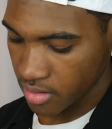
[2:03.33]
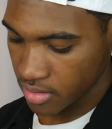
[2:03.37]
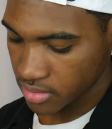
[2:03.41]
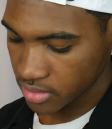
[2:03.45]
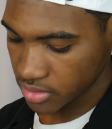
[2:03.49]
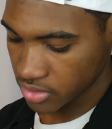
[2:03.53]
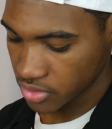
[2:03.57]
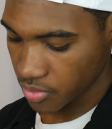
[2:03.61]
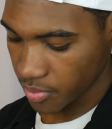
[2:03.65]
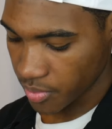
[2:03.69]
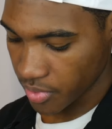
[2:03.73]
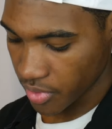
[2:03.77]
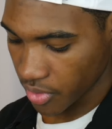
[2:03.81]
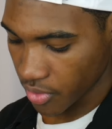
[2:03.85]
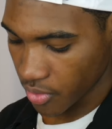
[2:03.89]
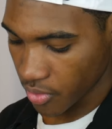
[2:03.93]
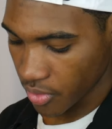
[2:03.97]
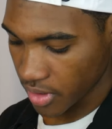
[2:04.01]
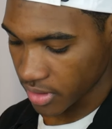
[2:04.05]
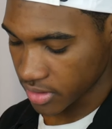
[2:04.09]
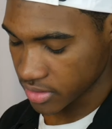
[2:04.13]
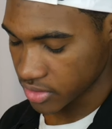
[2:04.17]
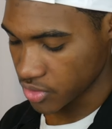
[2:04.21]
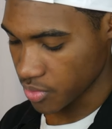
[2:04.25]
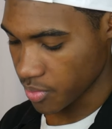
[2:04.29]
Super
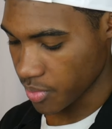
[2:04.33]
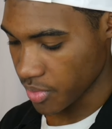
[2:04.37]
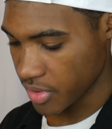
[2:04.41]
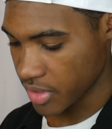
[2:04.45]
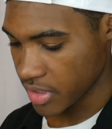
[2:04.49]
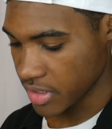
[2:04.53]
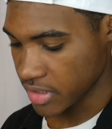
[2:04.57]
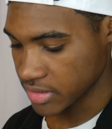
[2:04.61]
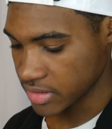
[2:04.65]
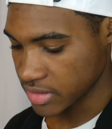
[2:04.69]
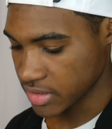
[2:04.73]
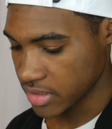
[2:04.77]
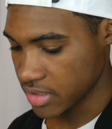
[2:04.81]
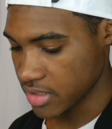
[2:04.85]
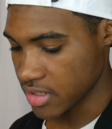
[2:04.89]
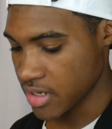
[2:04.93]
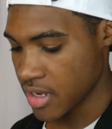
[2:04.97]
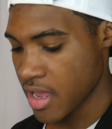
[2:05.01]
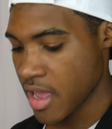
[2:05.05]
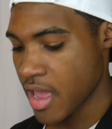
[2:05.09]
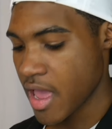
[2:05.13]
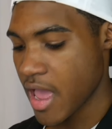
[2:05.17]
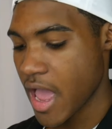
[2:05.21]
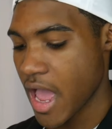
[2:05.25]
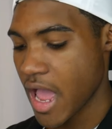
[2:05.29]
quick, super easy.
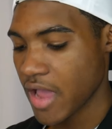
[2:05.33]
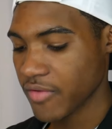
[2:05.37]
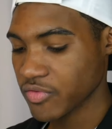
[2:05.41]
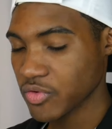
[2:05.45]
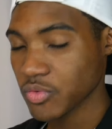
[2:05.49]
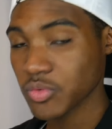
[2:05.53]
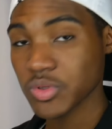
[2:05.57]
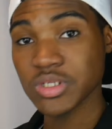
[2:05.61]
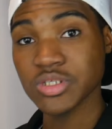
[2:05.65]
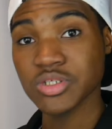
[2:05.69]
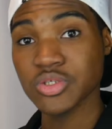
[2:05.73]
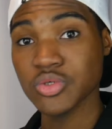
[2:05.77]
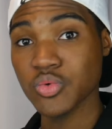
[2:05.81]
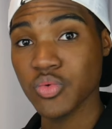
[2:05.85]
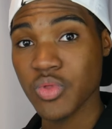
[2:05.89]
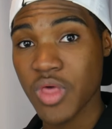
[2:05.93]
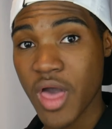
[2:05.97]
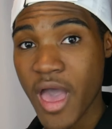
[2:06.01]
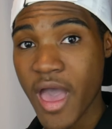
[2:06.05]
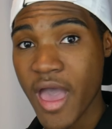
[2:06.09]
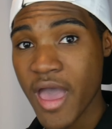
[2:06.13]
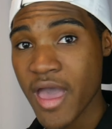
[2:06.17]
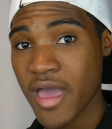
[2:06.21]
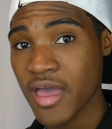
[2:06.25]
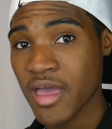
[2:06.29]
After we do
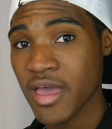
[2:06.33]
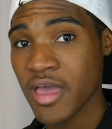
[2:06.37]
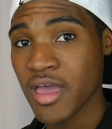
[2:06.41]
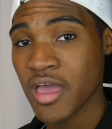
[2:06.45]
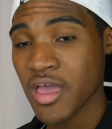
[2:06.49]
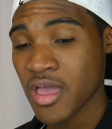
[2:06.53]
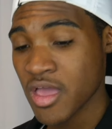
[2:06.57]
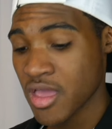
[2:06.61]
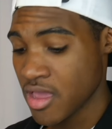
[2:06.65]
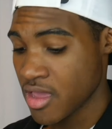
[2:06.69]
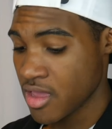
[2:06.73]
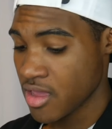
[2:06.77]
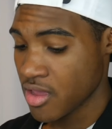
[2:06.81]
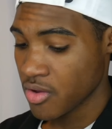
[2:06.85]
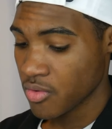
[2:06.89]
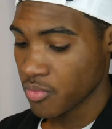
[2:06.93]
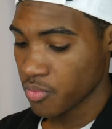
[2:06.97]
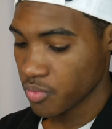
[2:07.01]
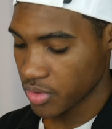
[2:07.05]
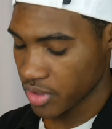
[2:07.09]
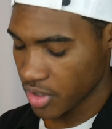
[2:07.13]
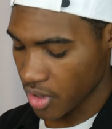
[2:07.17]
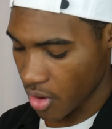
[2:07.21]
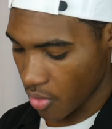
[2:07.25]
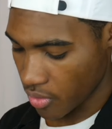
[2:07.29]
that,
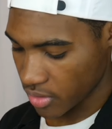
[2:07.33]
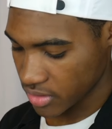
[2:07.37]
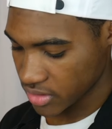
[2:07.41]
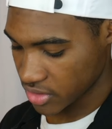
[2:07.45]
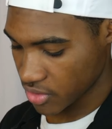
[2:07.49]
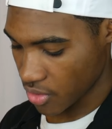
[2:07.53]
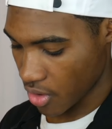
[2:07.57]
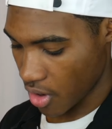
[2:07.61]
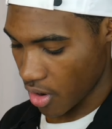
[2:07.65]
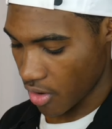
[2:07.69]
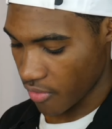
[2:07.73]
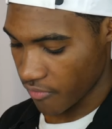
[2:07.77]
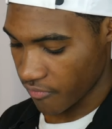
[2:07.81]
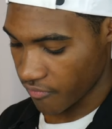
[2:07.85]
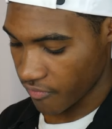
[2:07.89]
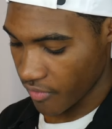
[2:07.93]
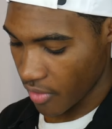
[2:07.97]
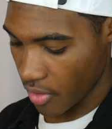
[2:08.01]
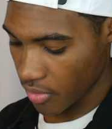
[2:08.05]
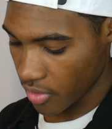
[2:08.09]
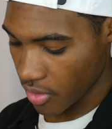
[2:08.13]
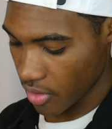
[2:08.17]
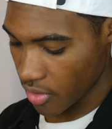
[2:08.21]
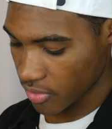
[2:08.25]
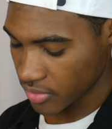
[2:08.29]
we go into our
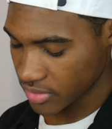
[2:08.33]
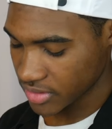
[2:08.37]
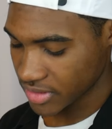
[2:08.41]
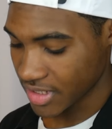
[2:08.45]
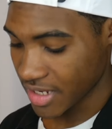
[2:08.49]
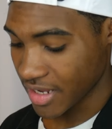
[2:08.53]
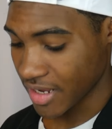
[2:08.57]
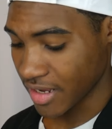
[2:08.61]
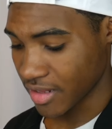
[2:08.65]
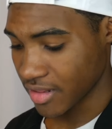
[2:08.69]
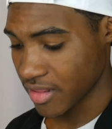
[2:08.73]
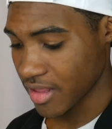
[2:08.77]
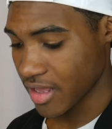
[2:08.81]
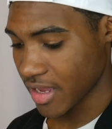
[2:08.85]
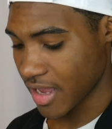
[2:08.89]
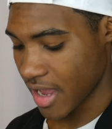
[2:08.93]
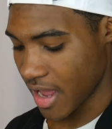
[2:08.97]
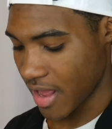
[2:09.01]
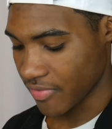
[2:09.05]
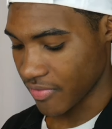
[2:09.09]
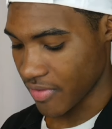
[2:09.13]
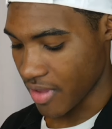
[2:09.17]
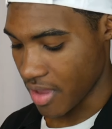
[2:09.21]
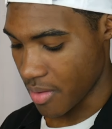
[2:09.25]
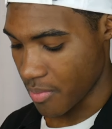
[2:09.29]
photos and click
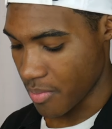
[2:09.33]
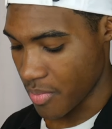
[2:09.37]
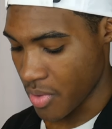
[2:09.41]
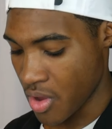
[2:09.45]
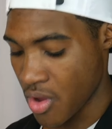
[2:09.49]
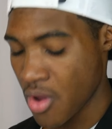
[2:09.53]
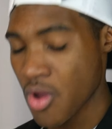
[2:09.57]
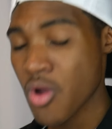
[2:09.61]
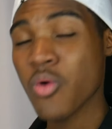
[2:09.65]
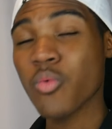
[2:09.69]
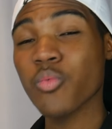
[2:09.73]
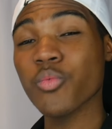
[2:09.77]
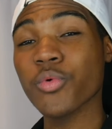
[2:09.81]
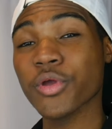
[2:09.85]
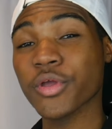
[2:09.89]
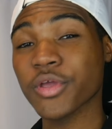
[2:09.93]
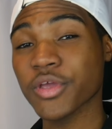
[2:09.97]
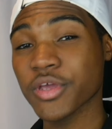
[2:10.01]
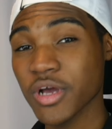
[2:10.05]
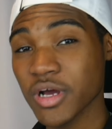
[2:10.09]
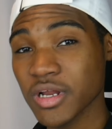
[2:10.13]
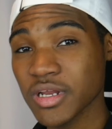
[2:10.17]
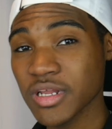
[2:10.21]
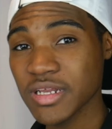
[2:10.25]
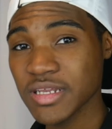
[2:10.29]
on them, we're
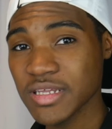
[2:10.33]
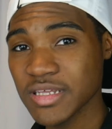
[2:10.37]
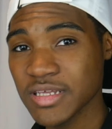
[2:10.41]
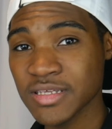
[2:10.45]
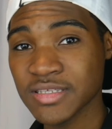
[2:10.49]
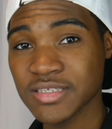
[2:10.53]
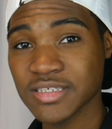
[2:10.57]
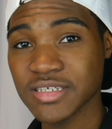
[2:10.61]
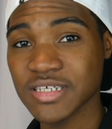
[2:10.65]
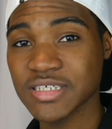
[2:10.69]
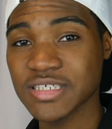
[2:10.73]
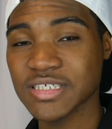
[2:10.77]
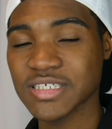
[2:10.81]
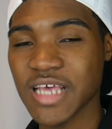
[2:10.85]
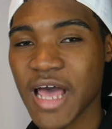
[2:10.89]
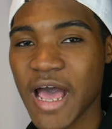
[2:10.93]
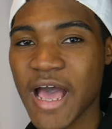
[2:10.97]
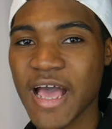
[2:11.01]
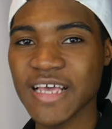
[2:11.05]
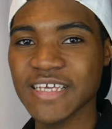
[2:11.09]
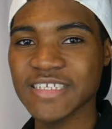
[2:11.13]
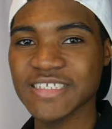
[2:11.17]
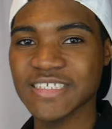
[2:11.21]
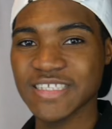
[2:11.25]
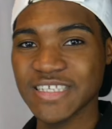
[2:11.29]
gonna need to
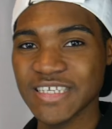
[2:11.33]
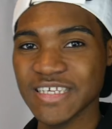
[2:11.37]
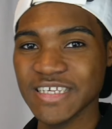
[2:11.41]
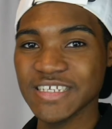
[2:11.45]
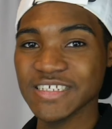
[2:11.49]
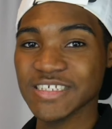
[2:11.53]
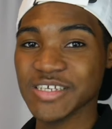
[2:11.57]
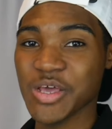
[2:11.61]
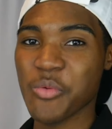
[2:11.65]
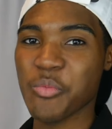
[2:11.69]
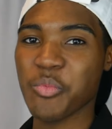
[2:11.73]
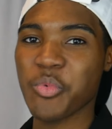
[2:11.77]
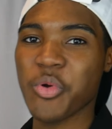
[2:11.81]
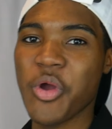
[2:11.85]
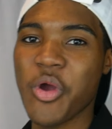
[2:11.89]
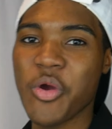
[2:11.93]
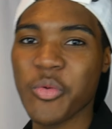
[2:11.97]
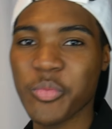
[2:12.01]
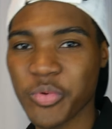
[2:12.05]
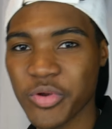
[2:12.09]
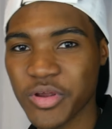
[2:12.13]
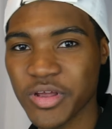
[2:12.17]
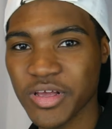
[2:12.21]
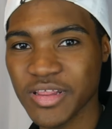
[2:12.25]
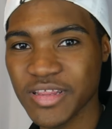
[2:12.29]
size these
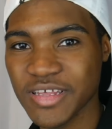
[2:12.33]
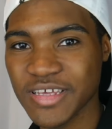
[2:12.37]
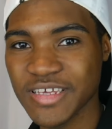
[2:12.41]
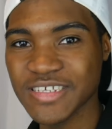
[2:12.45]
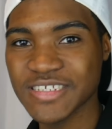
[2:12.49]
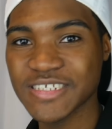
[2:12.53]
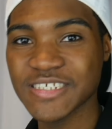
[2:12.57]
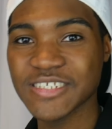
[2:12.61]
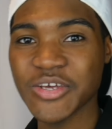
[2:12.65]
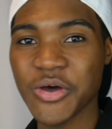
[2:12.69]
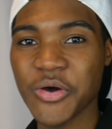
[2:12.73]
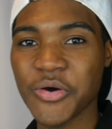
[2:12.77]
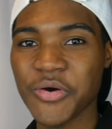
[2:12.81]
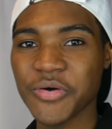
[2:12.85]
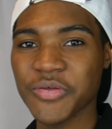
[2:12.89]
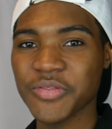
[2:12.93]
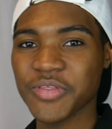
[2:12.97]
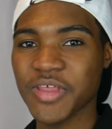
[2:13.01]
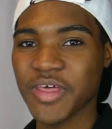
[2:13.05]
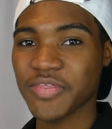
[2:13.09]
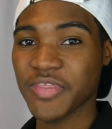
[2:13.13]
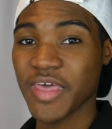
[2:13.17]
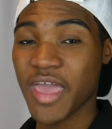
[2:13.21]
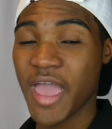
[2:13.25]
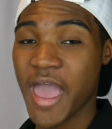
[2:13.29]
appropriately so
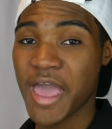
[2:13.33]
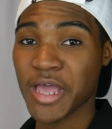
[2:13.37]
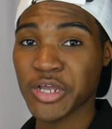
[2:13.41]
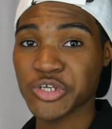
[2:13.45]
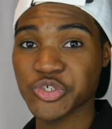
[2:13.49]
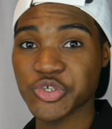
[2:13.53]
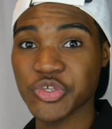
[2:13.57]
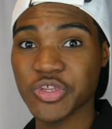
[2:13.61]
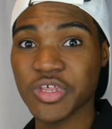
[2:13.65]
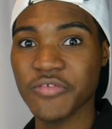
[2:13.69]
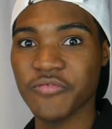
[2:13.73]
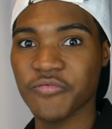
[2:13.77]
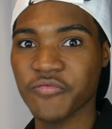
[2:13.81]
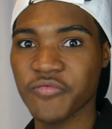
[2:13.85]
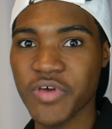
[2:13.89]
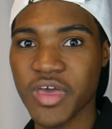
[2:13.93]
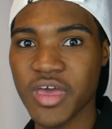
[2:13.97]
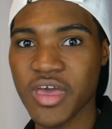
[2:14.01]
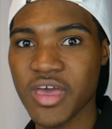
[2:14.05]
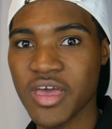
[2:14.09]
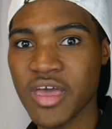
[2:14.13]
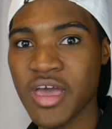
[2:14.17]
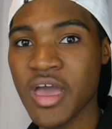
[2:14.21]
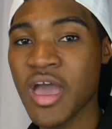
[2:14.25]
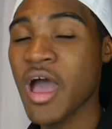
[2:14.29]
that they actually
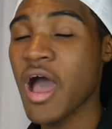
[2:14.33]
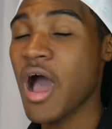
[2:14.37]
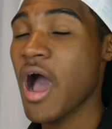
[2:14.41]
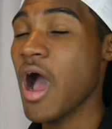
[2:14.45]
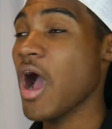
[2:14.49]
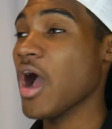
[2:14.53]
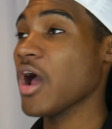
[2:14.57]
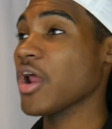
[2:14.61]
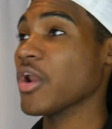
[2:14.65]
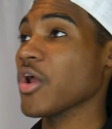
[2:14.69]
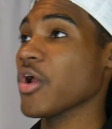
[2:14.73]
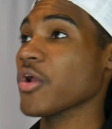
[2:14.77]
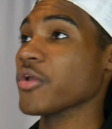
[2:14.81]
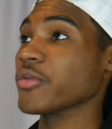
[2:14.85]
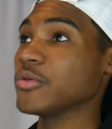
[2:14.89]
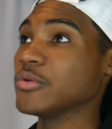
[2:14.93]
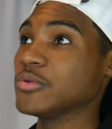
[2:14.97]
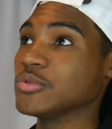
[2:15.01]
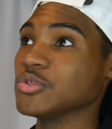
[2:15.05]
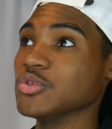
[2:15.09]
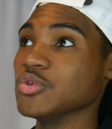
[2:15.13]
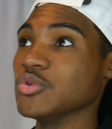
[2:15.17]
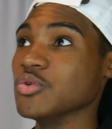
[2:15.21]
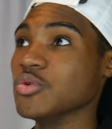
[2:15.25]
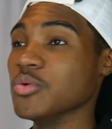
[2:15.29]
fit on our
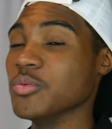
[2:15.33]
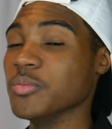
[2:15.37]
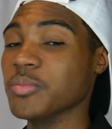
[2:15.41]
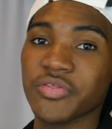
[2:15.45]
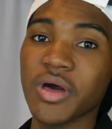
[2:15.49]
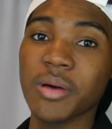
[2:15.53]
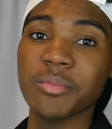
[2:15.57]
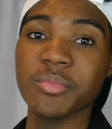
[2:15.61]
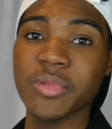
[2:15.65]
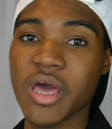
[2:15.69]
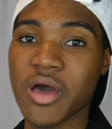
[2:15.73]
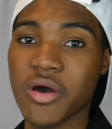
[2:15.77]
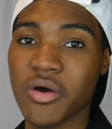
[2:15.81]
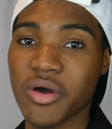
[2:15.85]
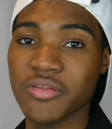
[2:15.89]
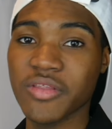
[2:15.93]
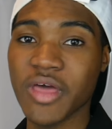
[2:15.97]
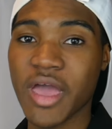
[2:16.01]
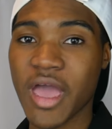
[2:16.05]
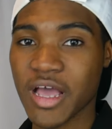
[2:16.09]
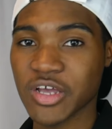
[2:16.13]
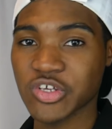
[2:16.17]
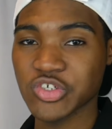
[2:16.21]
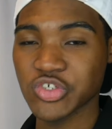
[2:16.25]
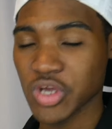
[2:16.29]
YouTube thumbnail and they
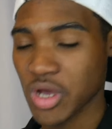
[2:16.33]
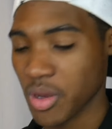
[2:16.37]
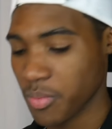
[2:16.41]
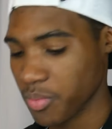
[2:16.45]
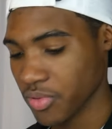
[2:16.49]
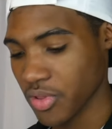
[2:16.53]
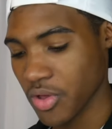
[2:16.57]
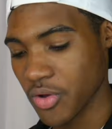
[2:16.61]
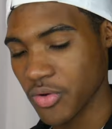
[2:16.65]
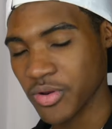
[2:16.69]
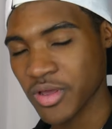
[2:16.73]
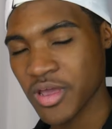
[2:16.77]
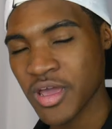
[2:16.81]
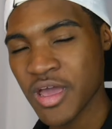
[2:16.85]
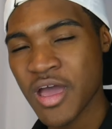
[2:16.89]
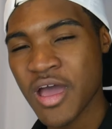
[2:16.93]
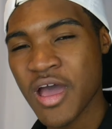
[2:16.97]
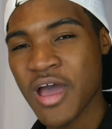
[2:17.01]
actually upload.